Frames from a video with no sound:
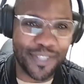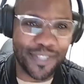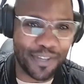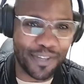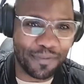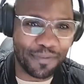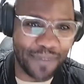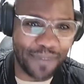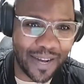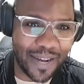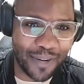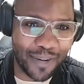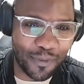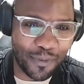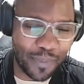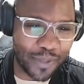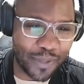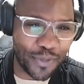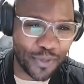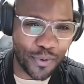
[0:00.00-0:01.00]

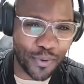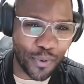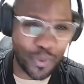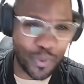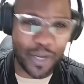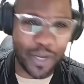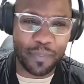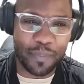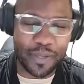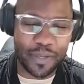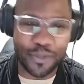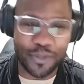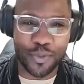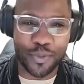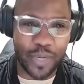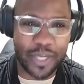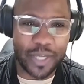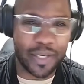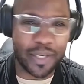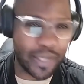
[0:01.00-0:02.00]
Chifaru, but you call them in
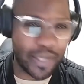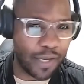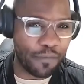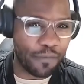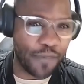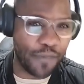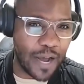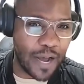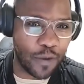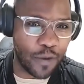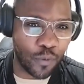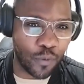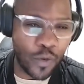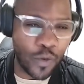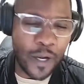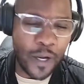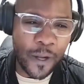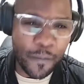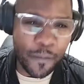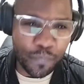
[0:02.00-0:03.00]
Swahili Kifaru.
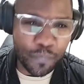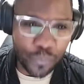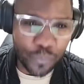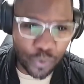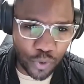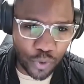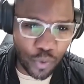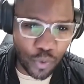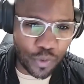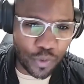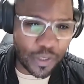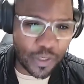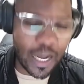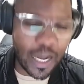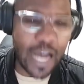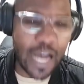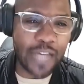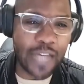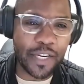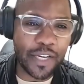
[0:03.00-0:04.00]
Those
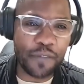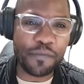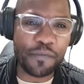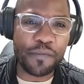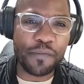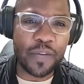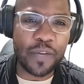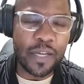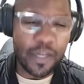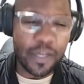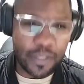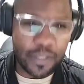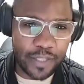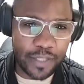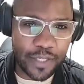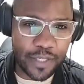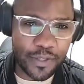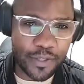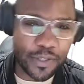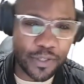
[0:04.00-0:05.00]
are the,
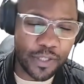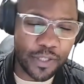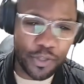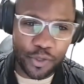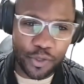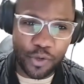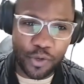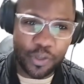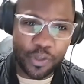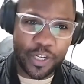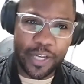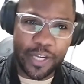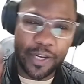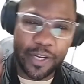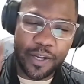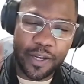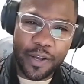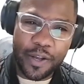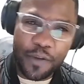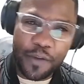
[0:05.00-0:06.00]
this, you know,
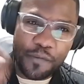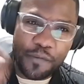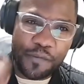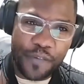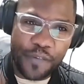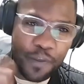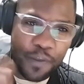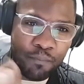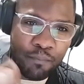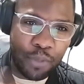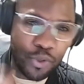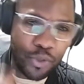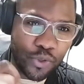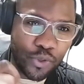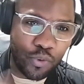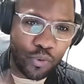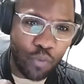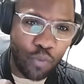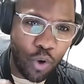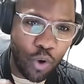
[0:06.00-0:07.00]
the Fimbo
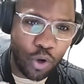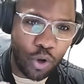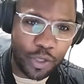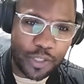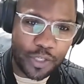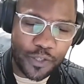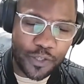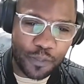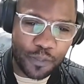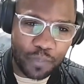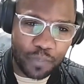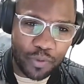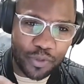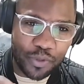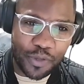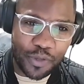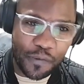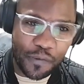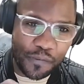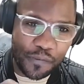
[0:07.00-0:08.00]
squad, the
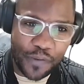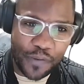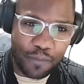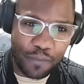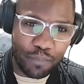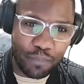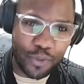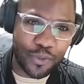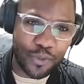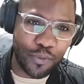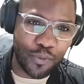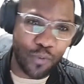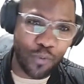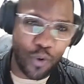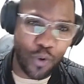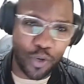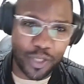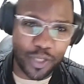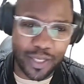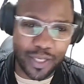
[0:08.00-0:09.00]
spiritual Fimbo
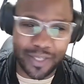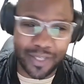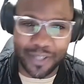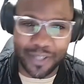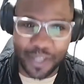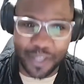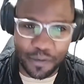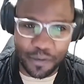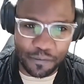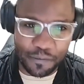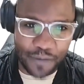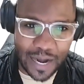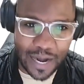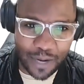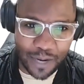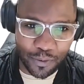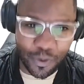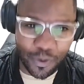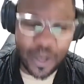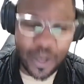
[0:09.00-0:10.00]
squad,
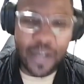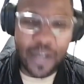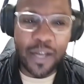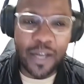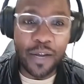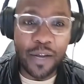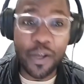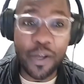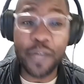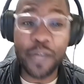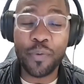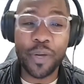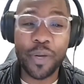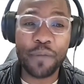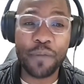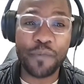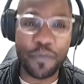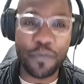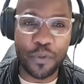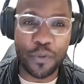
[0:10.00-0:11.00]
Kifaru.
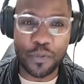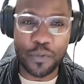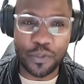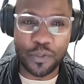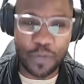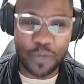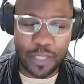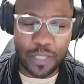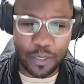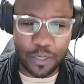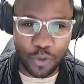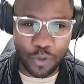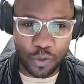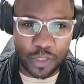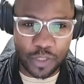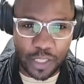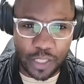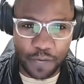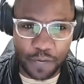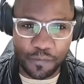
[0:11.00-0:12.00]
Anyway, for those that are
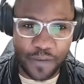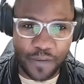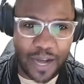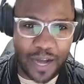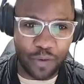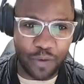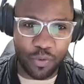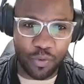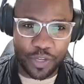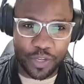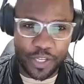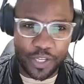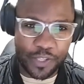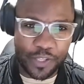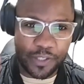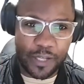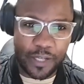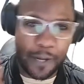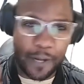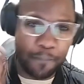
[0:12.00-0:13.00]
not, Kifaru
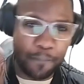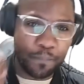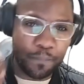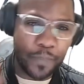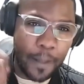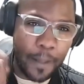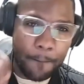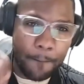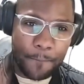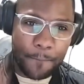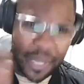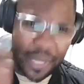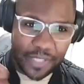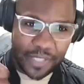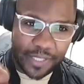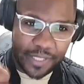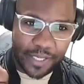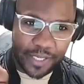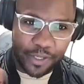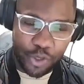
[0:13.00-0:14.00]
is... Um,
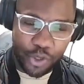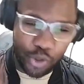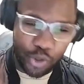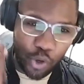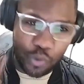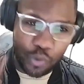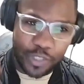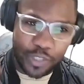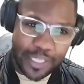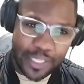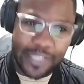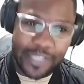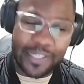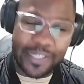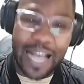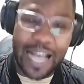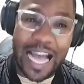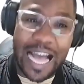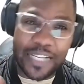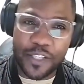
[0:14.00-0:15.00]
beating you know
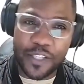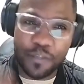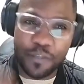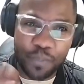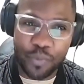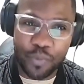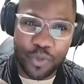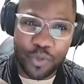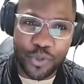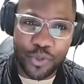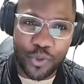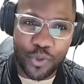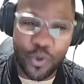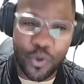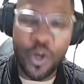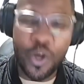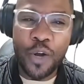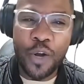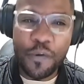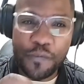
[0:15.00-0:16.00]
these are
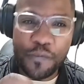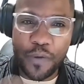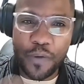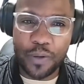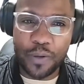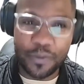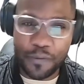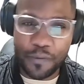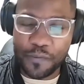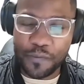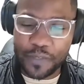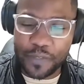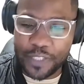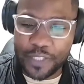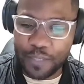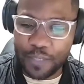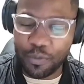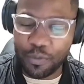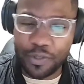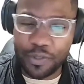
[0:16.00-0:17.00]
spiritual
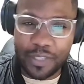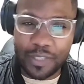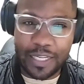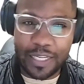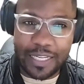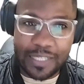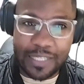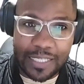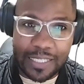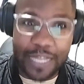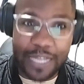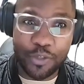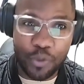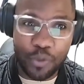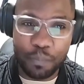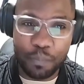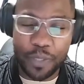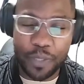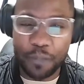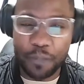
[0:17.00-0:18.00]
demons that are assigned
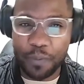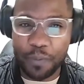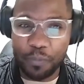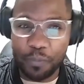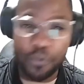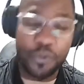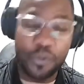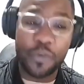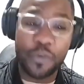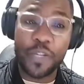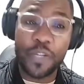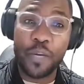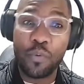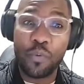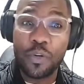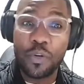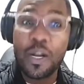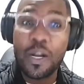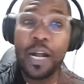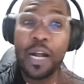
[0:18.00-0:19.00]
to beat people so they
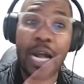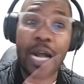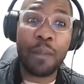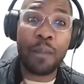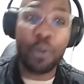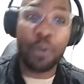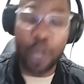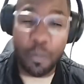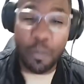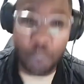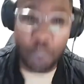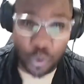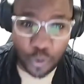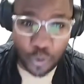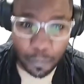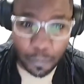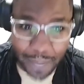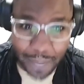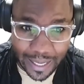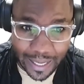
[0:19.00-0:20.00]
would come on a
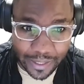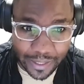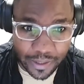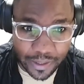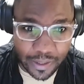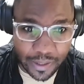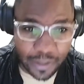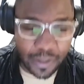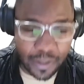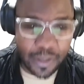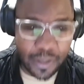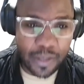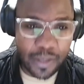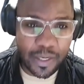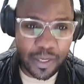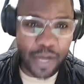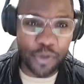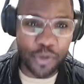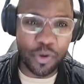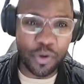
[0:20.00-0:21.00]
motorbike
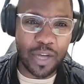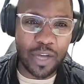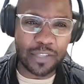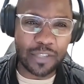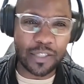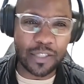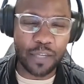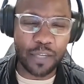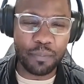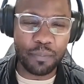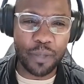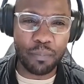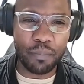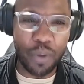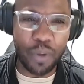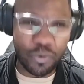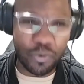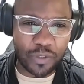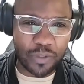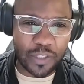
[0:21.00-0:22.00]
now you're asking me
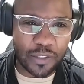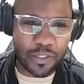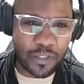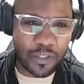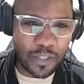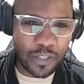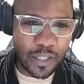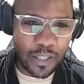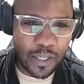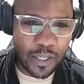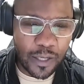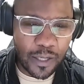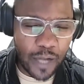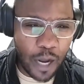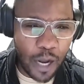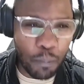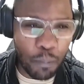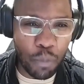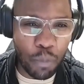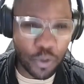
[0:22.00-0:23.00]
moses
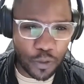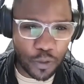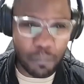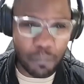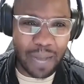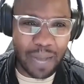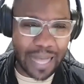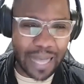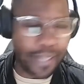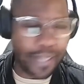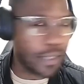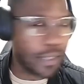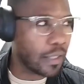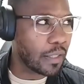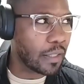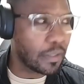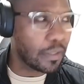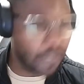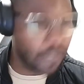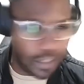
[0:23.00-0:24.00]
a motorbike,
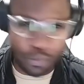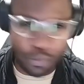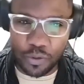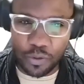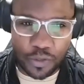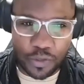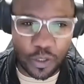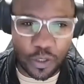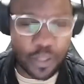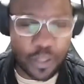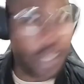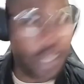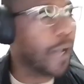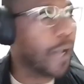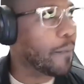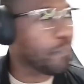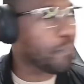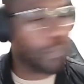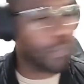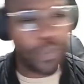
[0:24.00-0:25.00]
demons on a
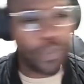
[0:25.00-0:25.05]
yeah.